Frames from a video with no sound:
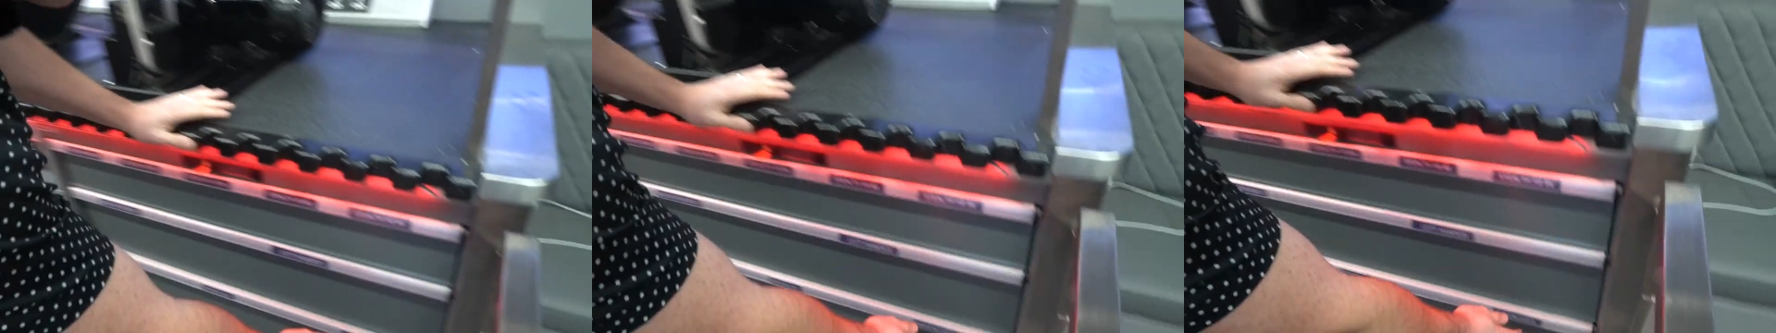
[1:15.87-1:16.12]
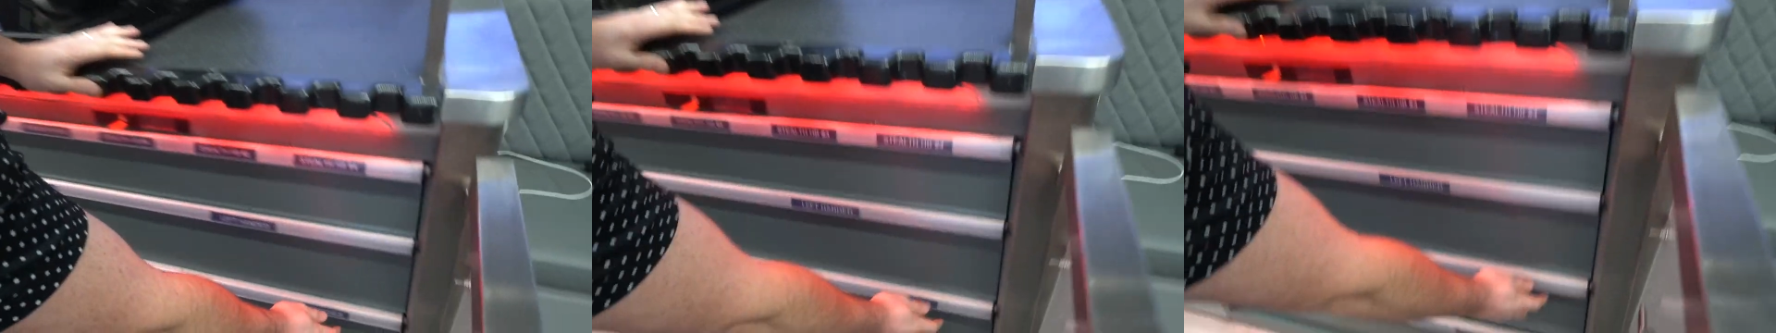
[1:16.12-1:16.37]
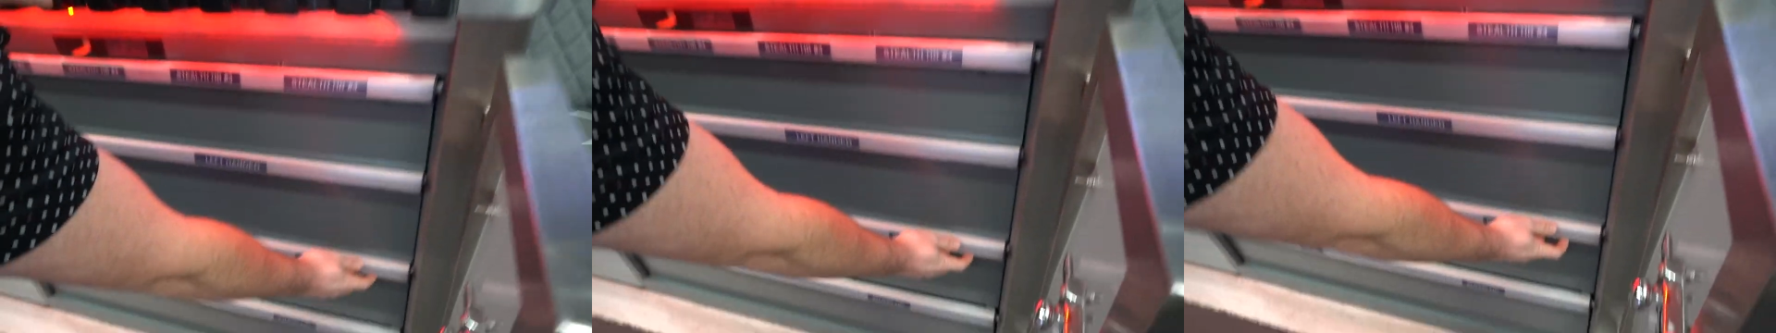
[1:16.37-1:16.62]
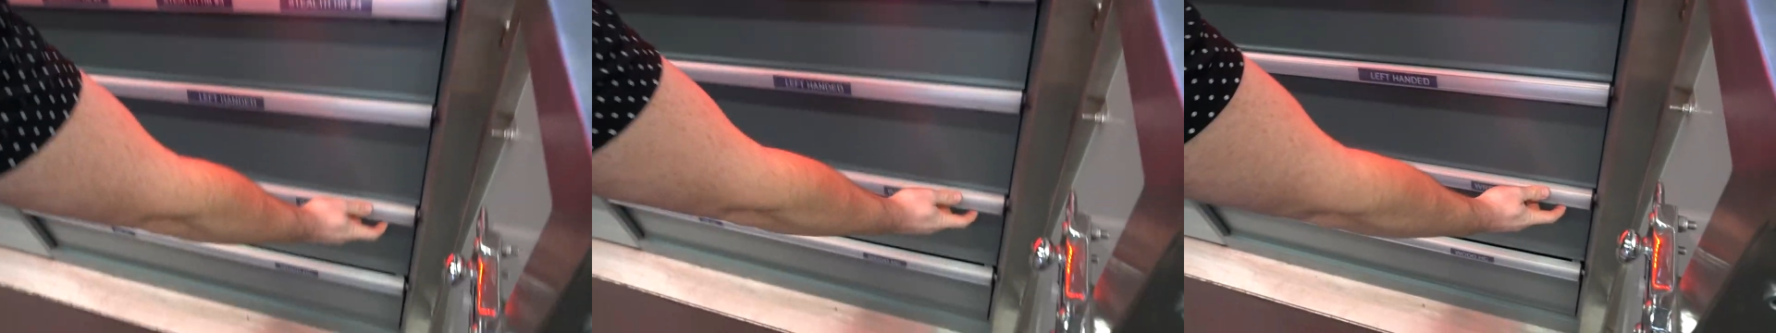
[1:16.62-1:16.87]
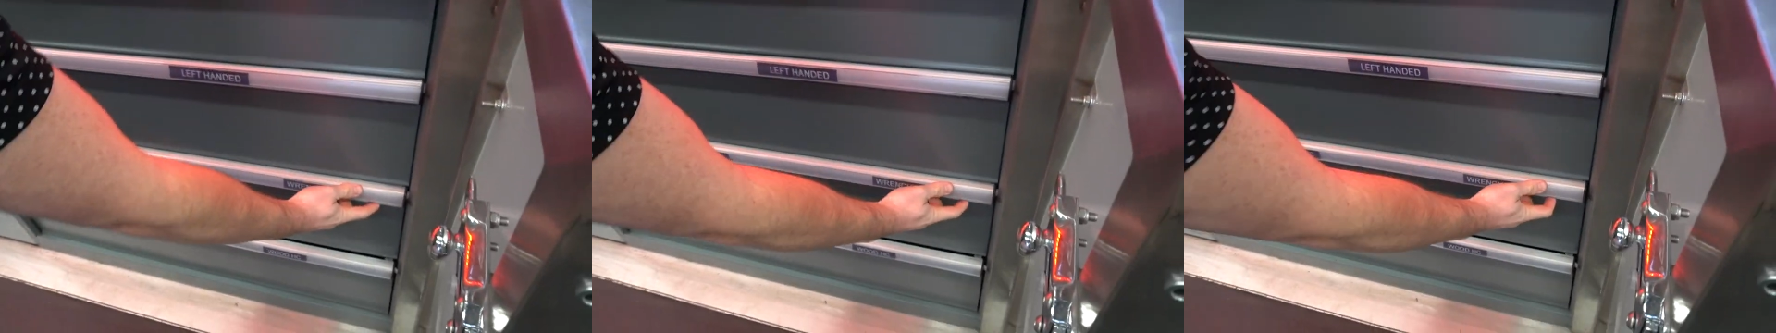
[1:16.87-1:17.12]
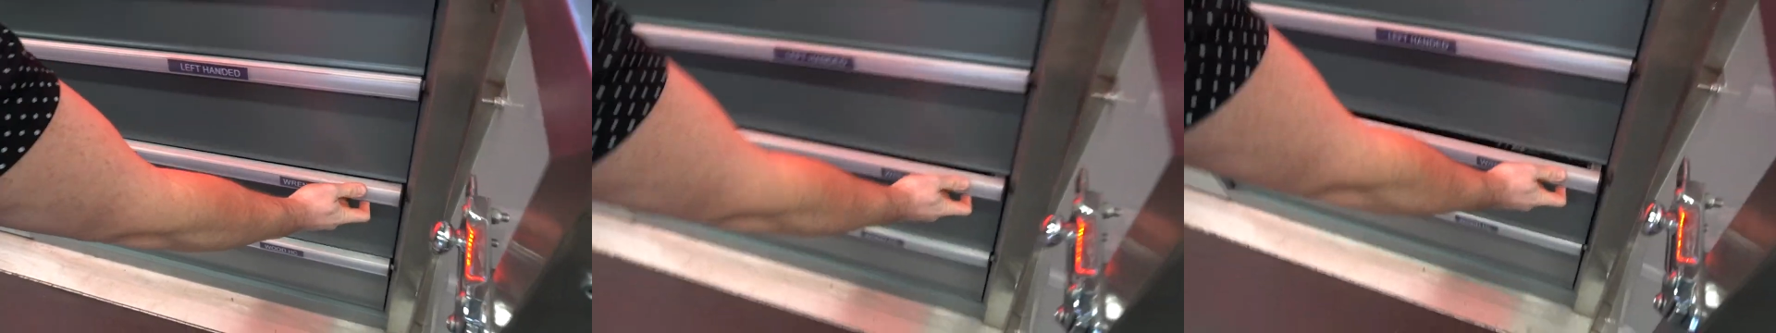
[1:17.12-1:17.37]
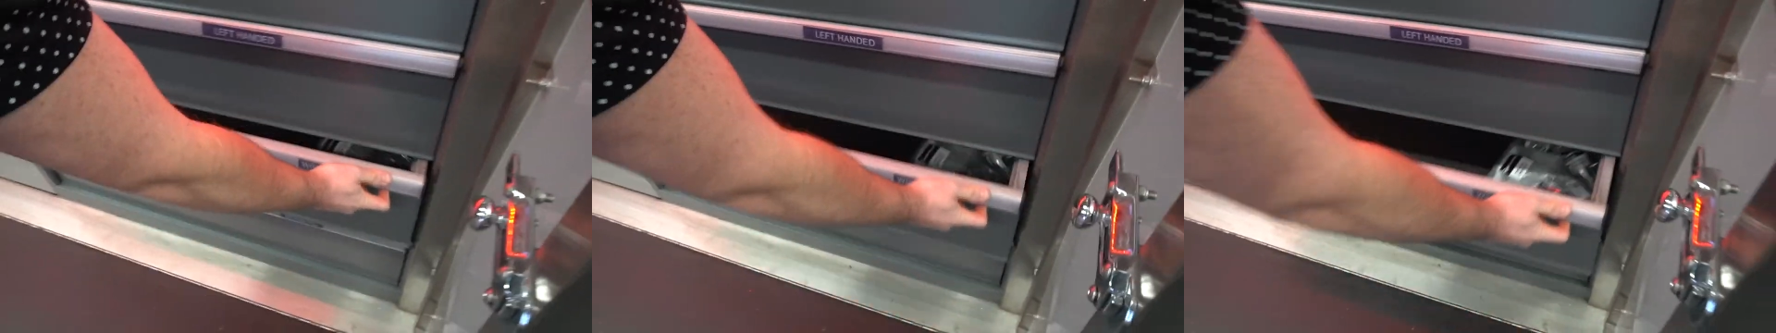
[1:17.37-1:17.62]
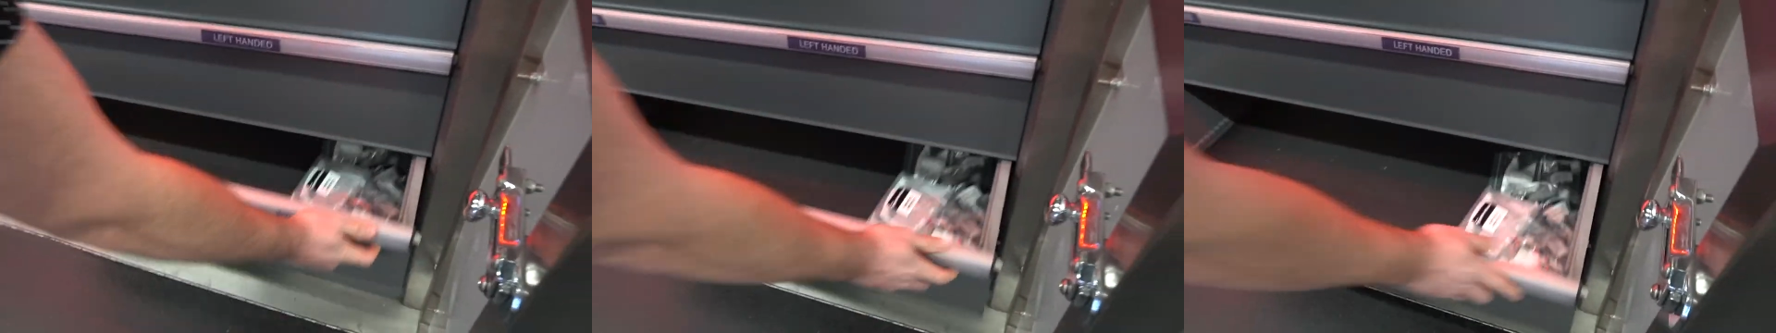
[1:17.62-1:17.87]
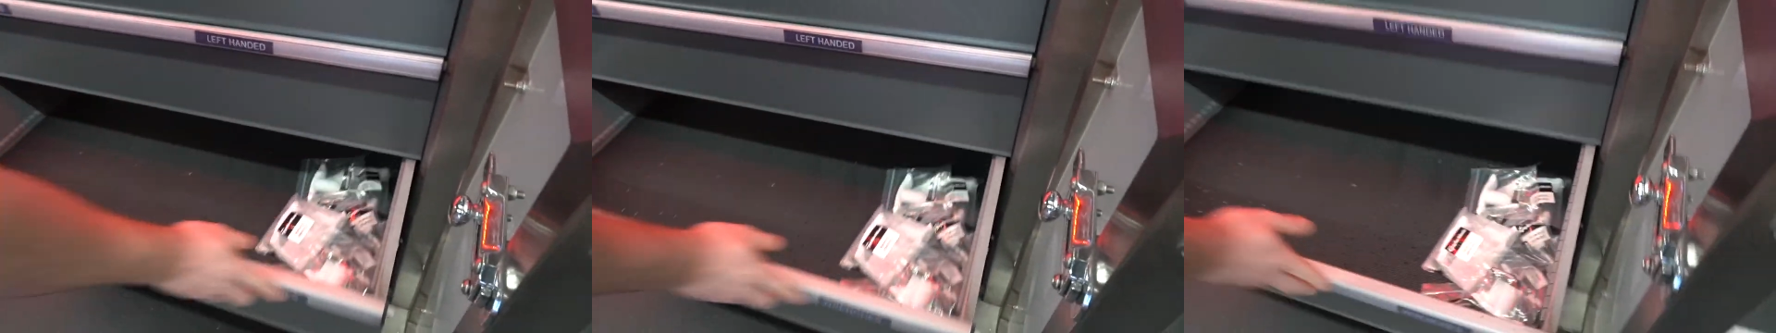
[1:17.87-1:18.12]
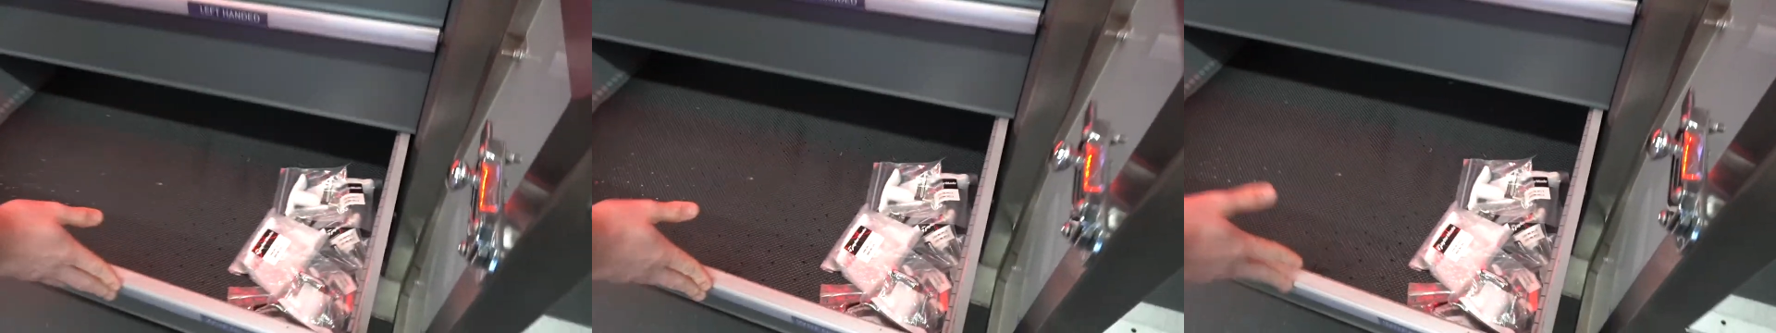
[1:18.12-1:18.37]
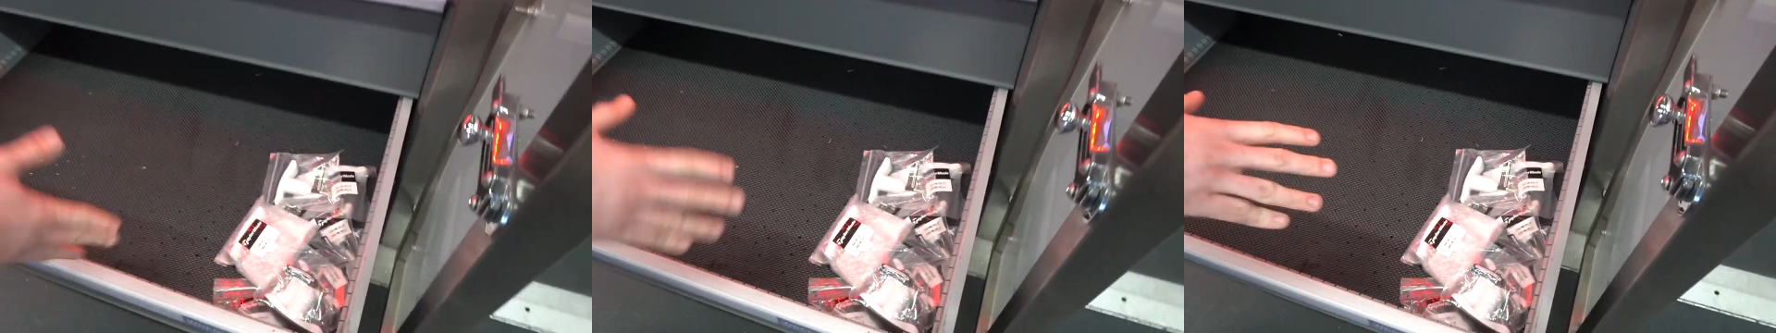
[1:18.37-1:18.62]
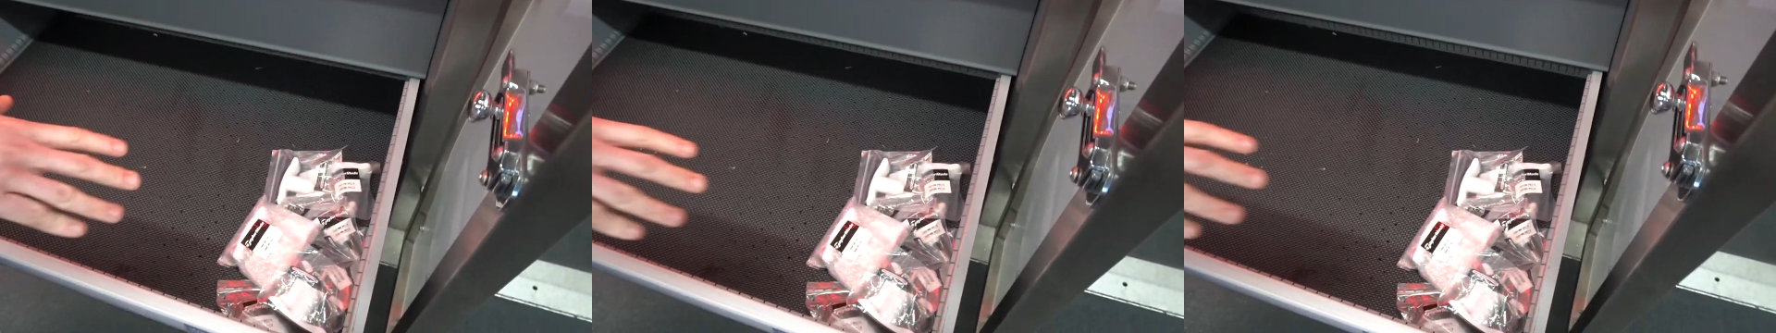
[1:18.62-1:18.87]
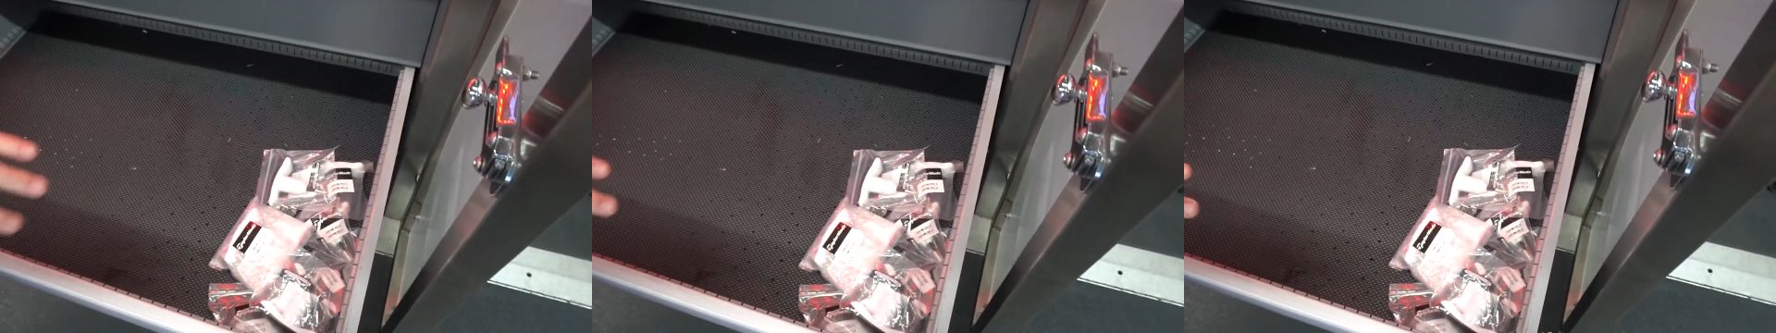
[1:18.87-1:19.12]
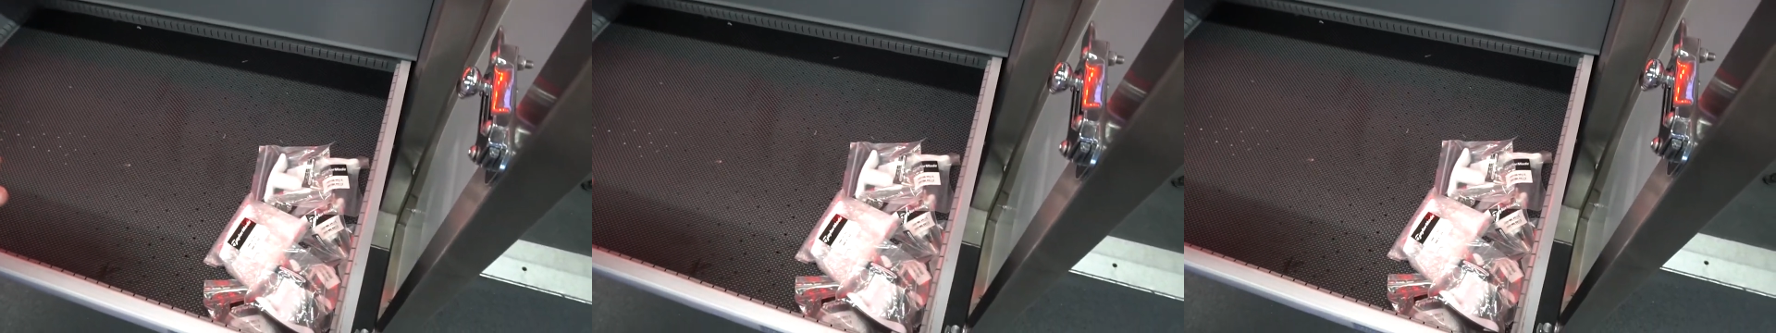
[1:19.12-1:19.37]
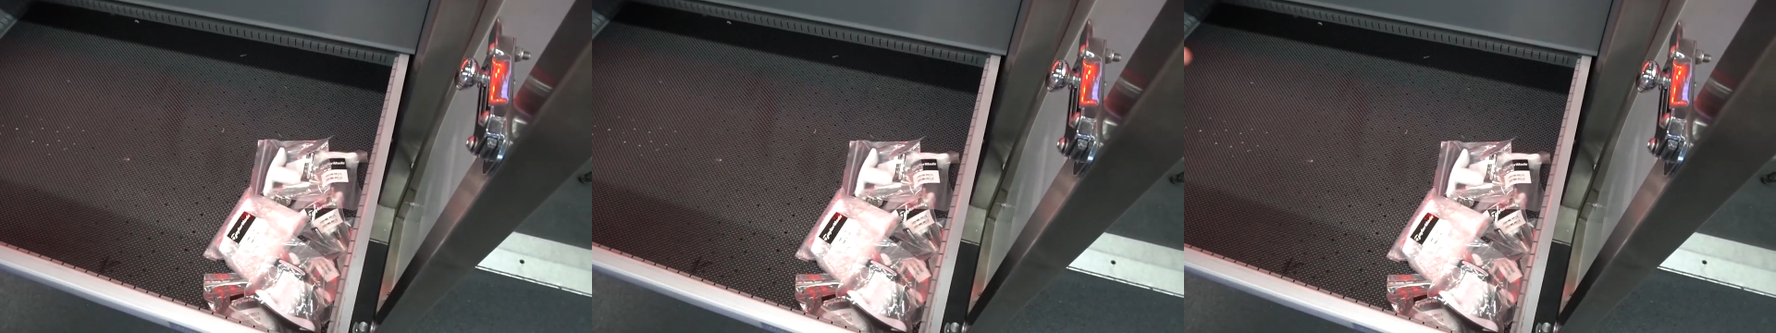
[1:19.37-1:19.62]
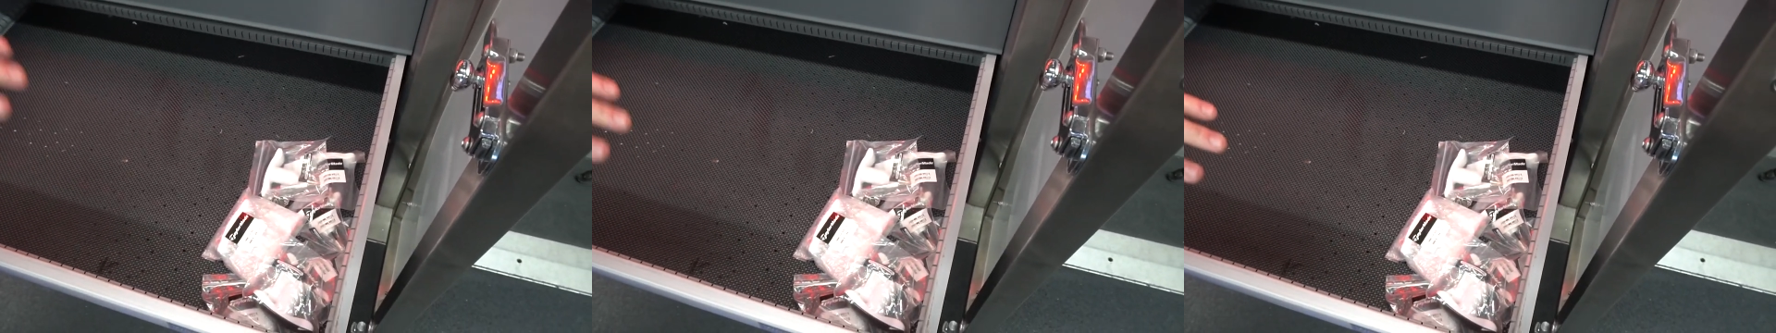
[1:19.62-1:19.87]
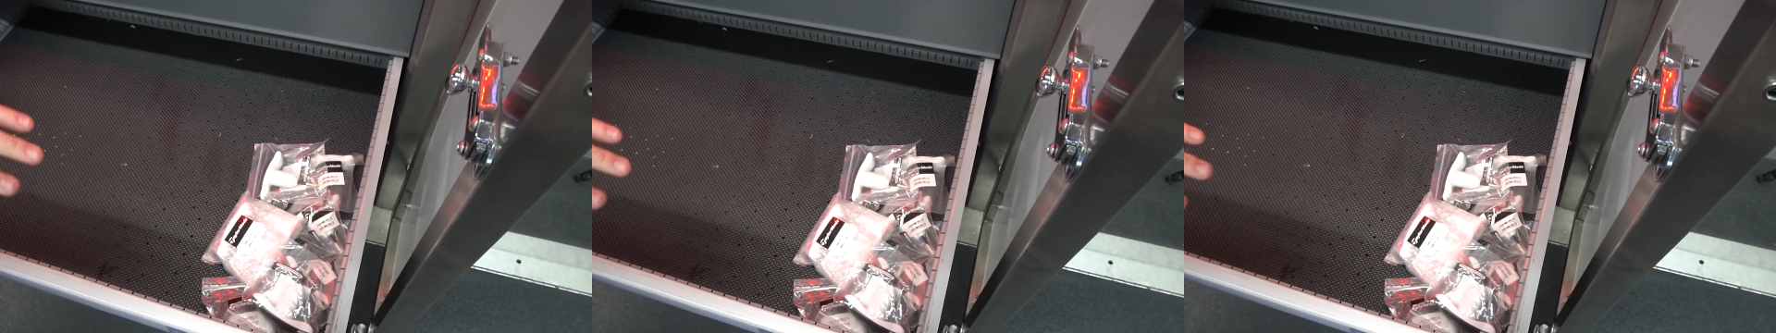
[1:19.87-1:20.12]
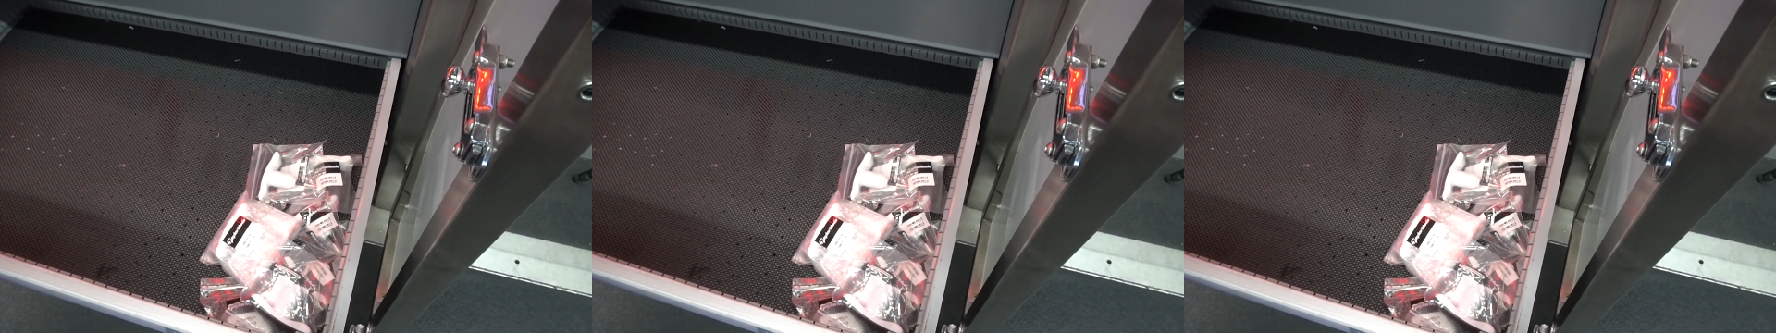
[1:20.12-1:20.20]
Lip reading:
No face is visible, so there are no lips to read.